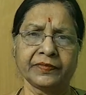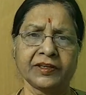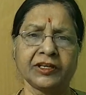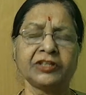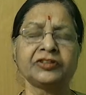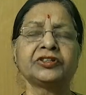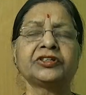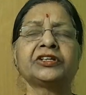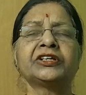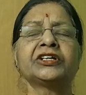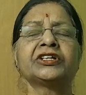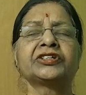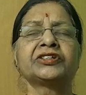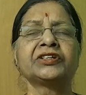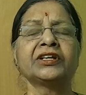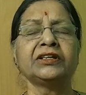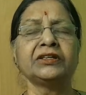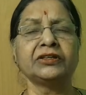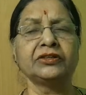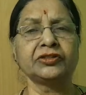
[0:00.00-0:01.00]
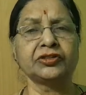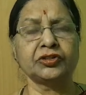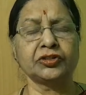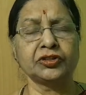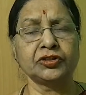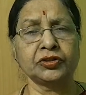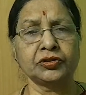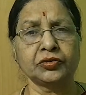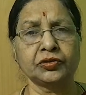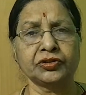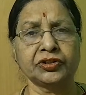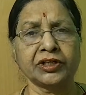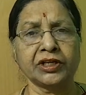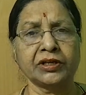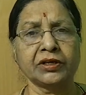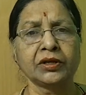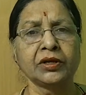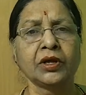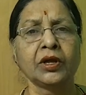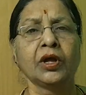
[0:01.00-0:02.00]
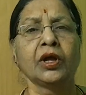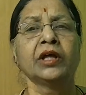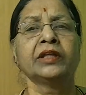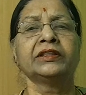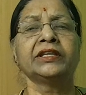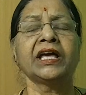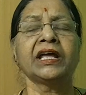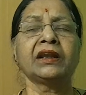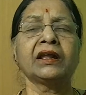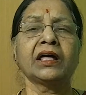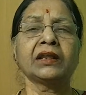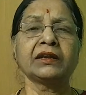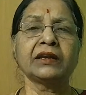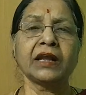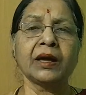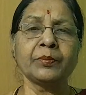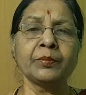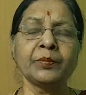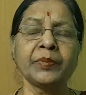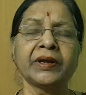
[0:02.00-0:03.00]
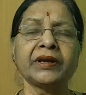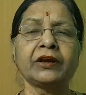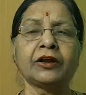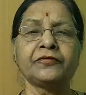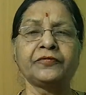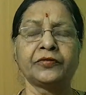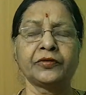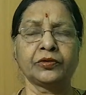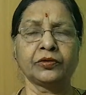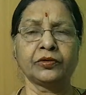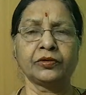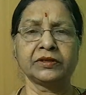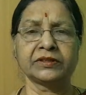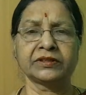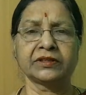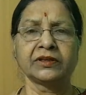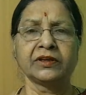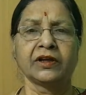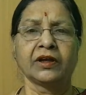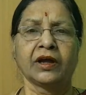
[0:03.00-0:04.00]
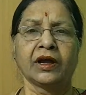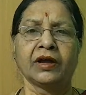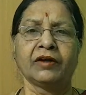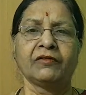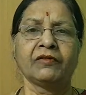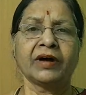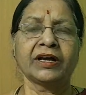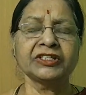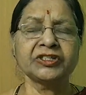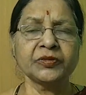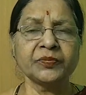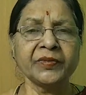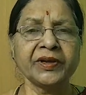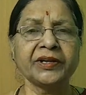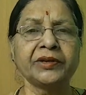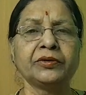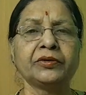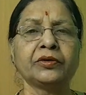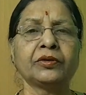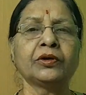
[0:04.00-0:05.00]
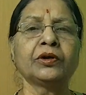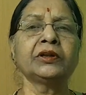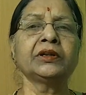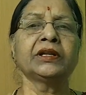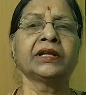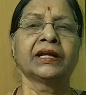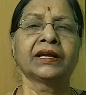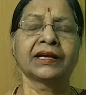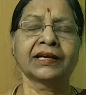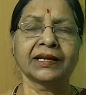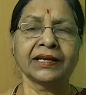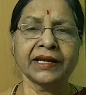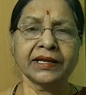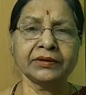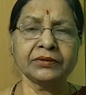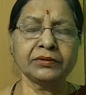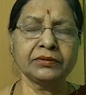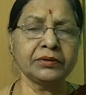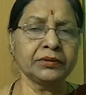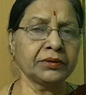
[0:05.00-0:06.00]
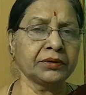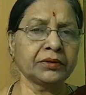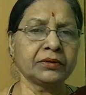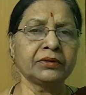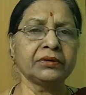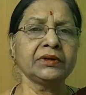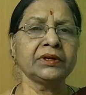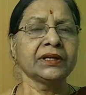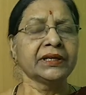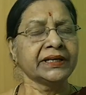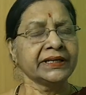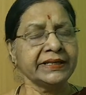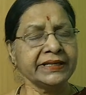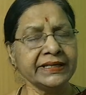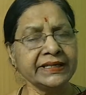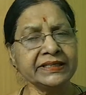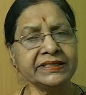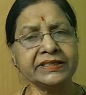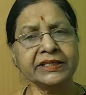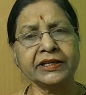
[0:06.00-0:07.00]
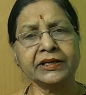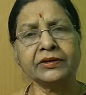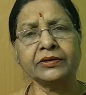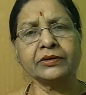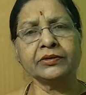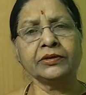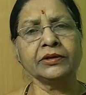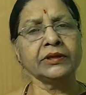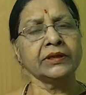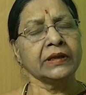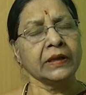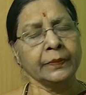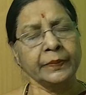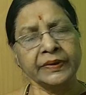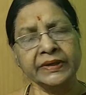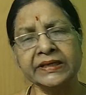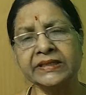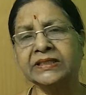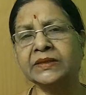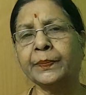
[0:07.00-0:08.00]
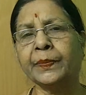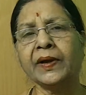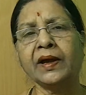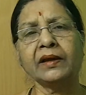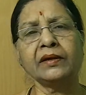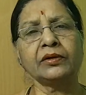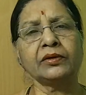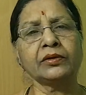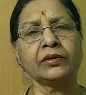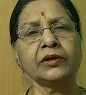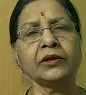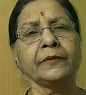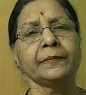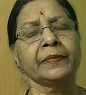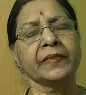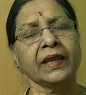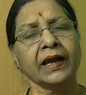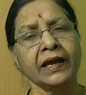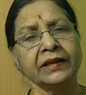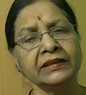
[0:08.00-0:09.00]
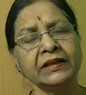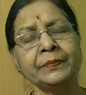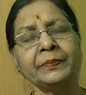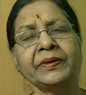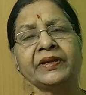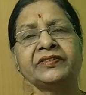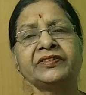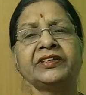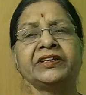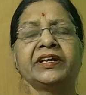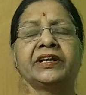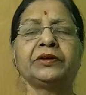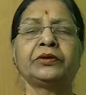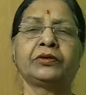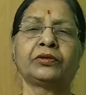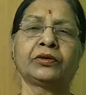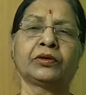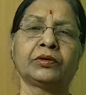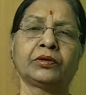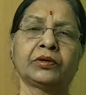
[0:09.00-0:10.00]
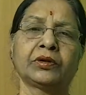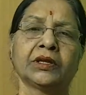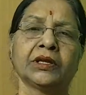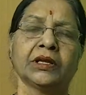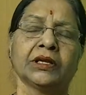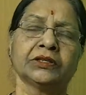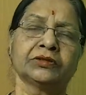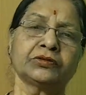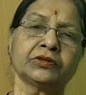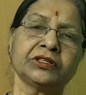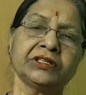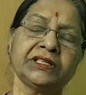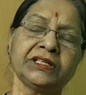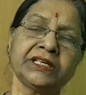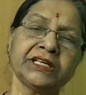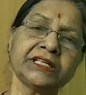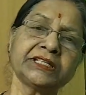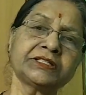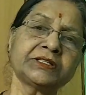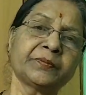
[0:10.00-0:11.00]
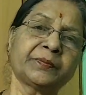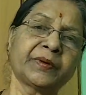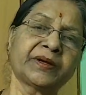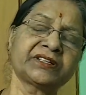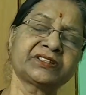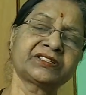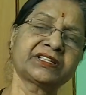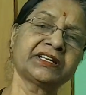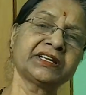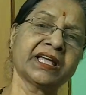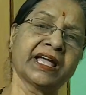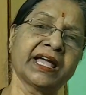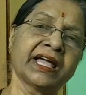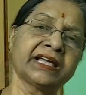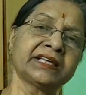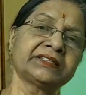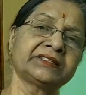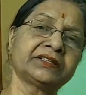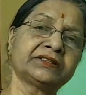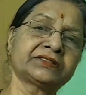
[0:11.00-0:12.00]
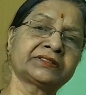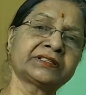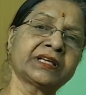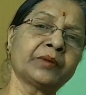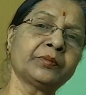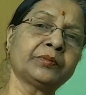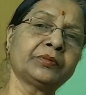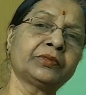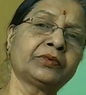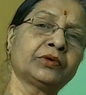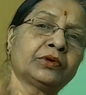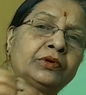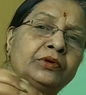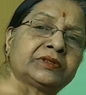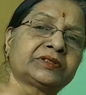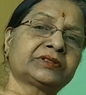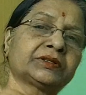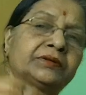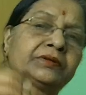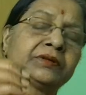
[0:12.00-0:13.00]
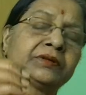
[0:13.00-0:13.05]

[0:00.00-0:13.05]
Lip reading: educational institution, there are number of roles. Watchman role, clerk role, teacher role, principal role and the president role. So each person has some roles,